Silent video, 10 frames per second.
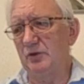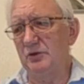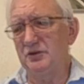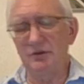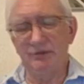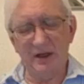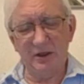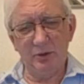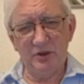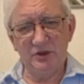They've caused the
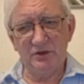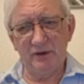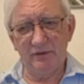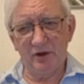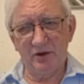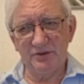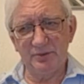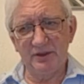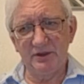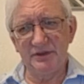evacuation of other
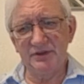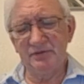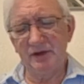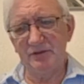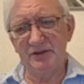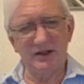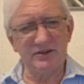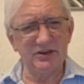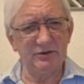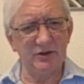hospitals. They've
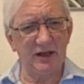attacked